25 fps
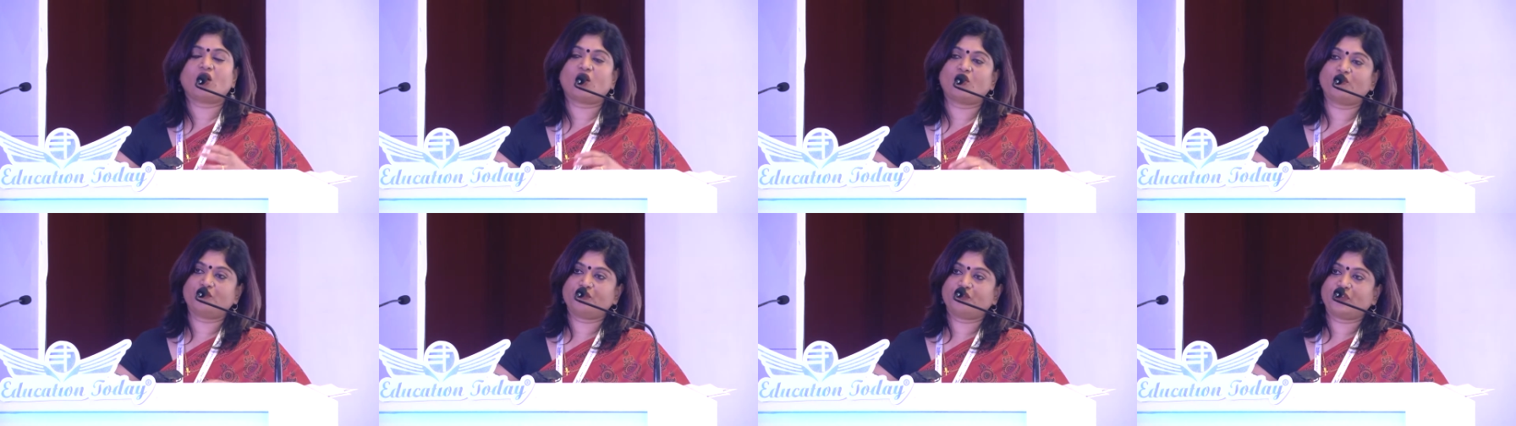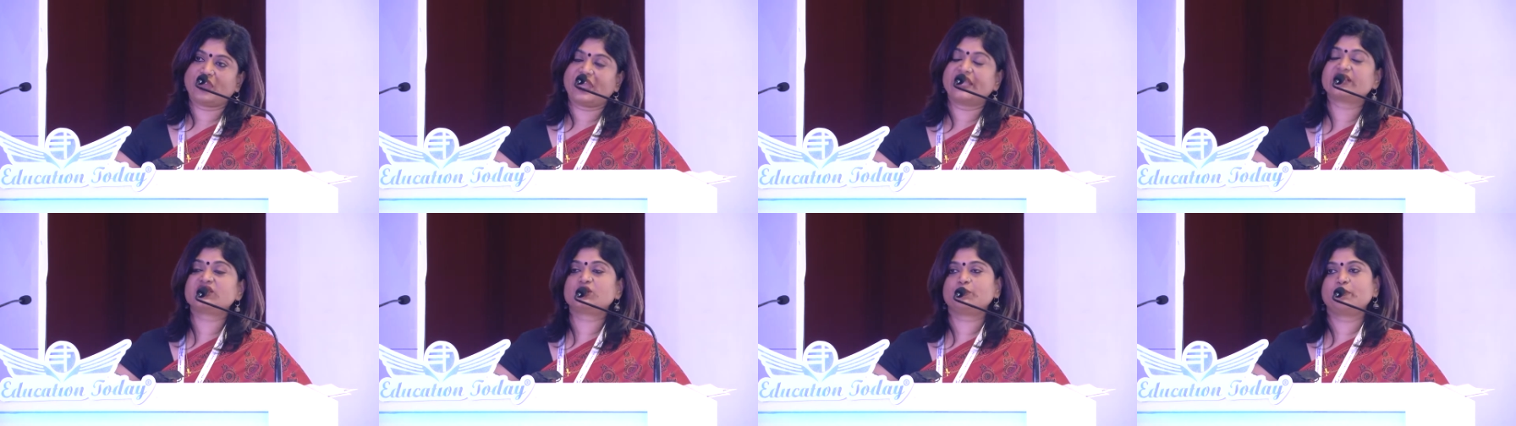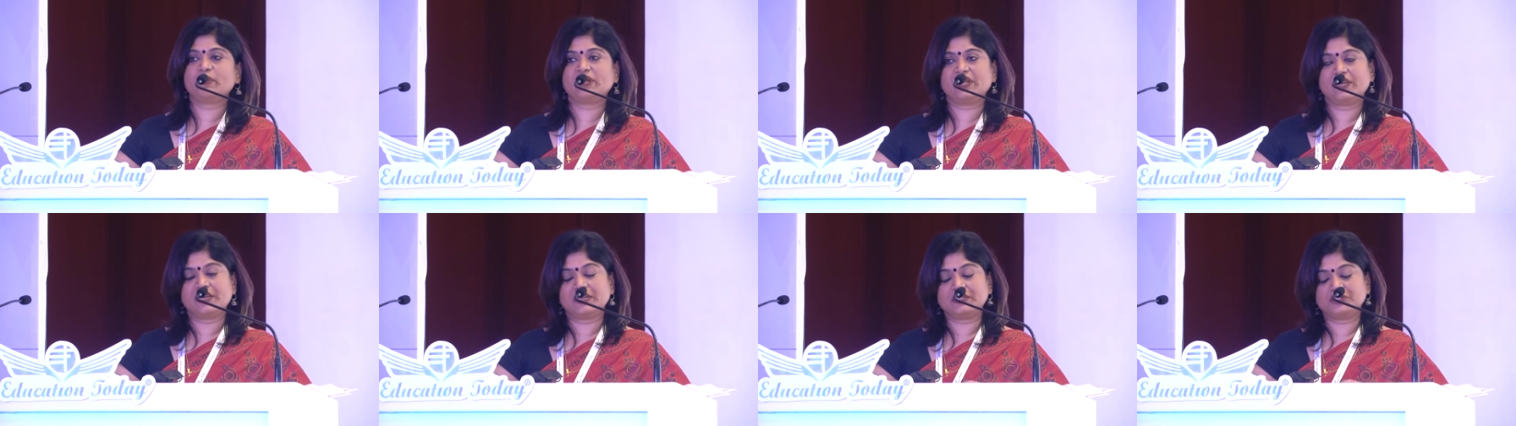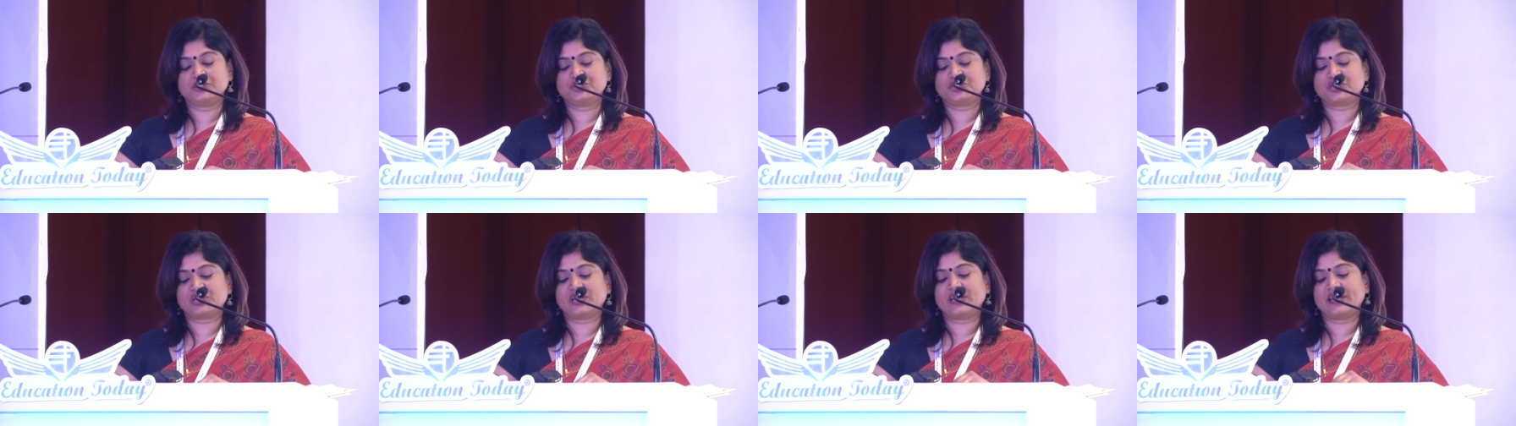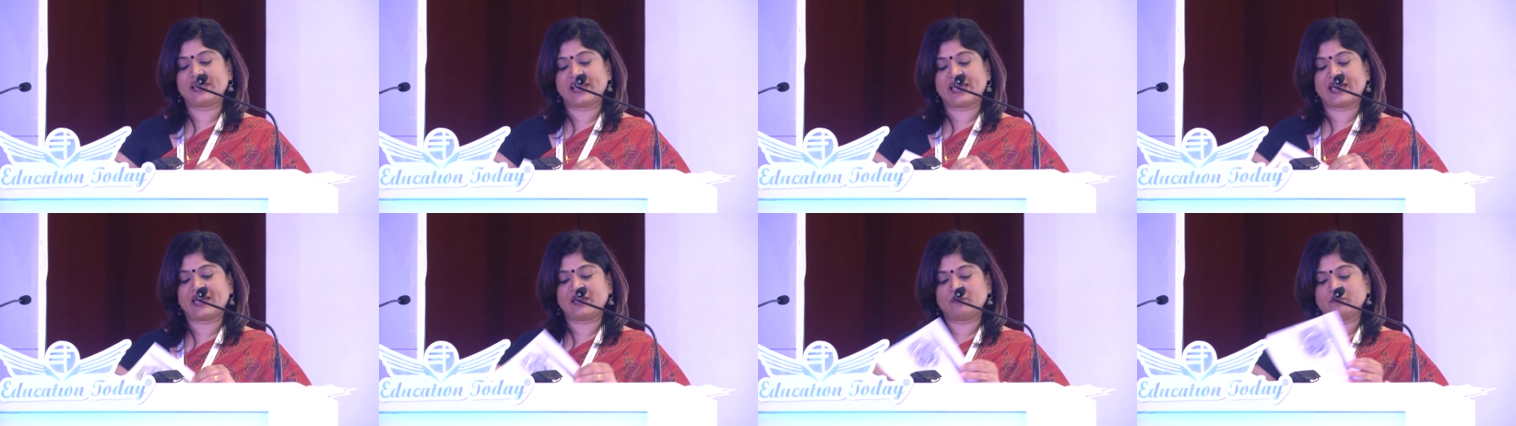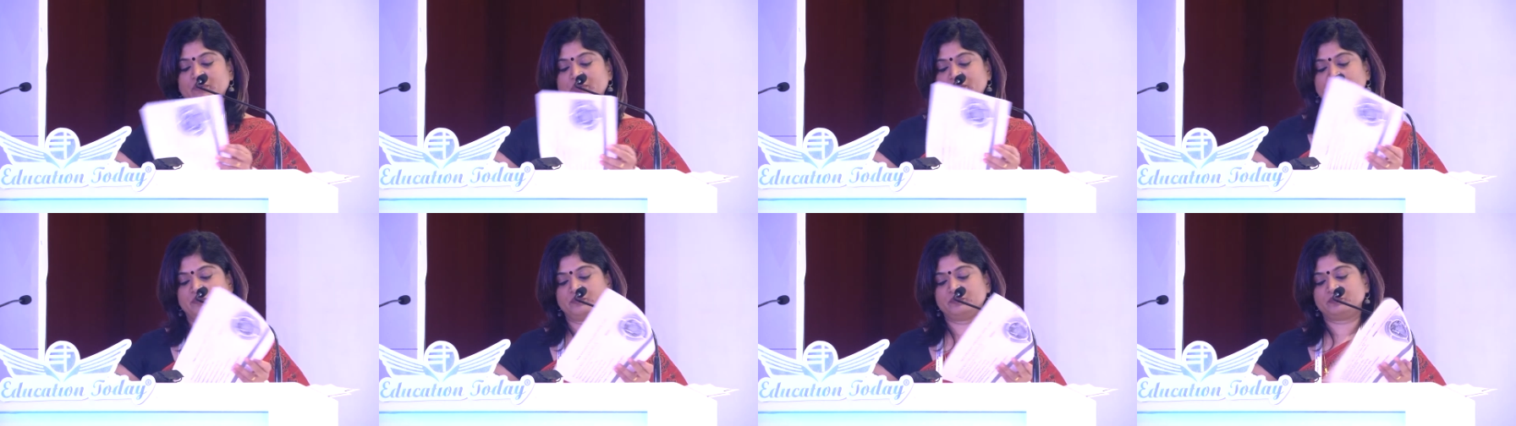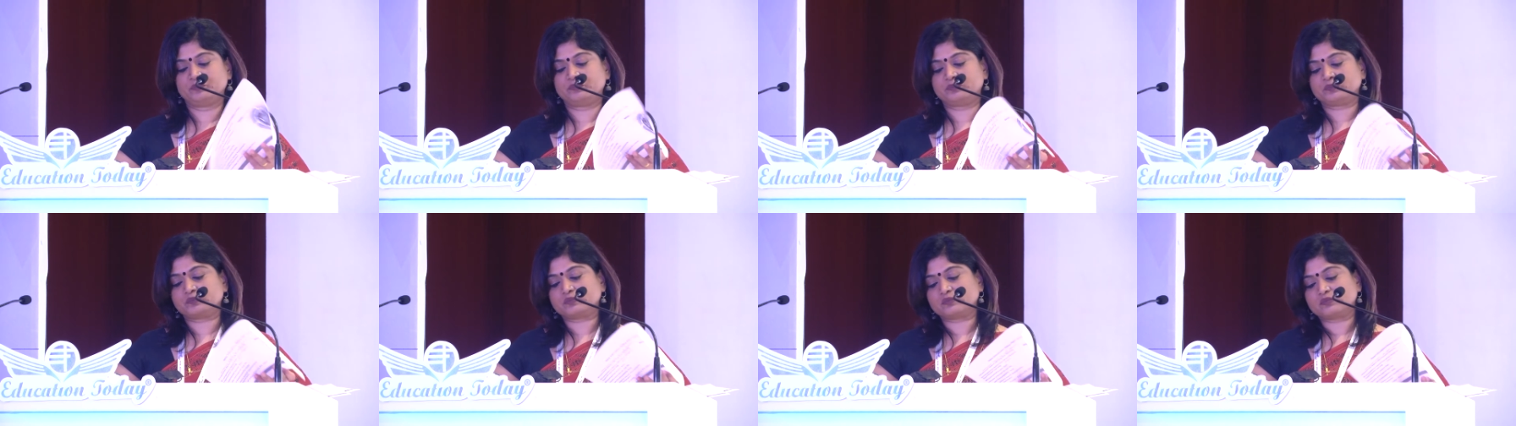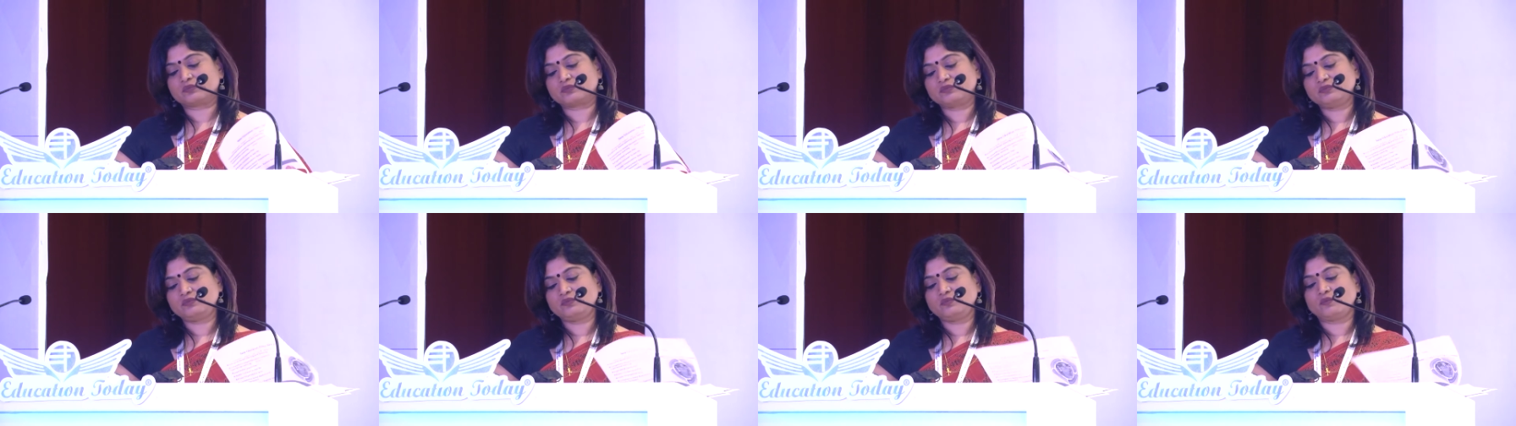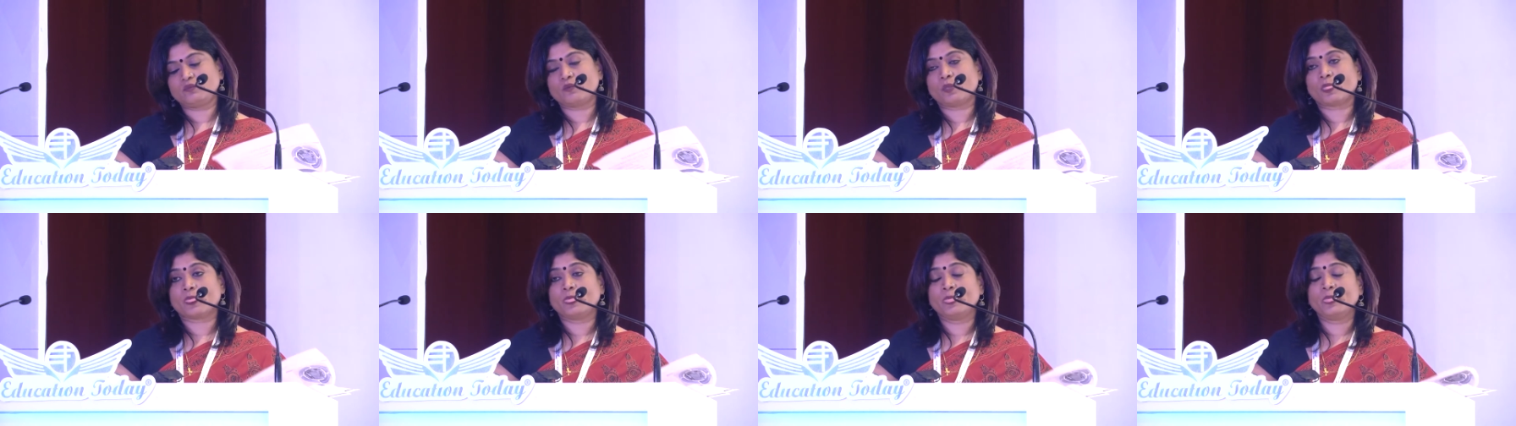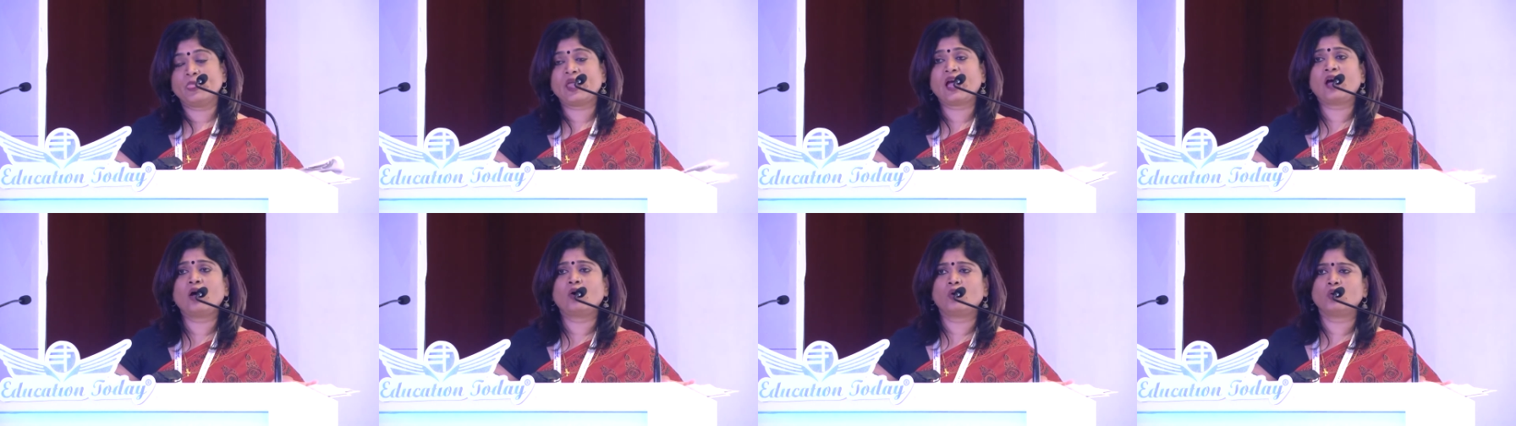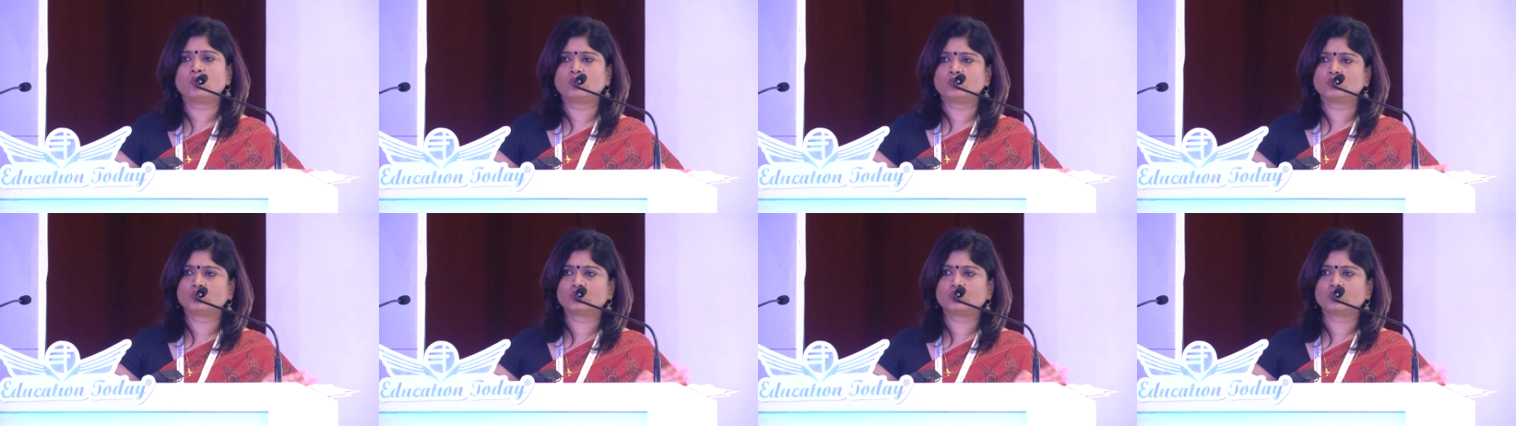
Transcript: of experiential lab. Now,